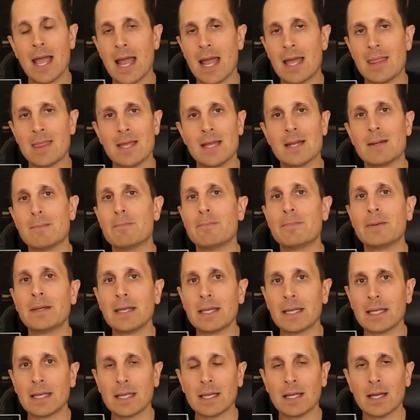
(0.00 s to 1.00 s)
And then
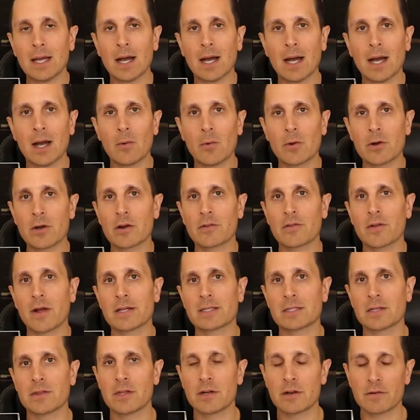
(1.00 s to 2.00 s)
B, uh, what are your
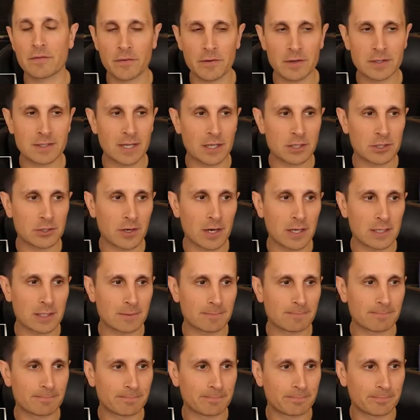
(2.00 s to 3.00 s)
thoughts on the deferred sales
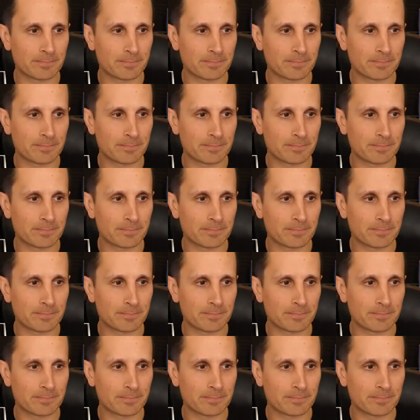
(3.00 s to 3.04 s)
trust?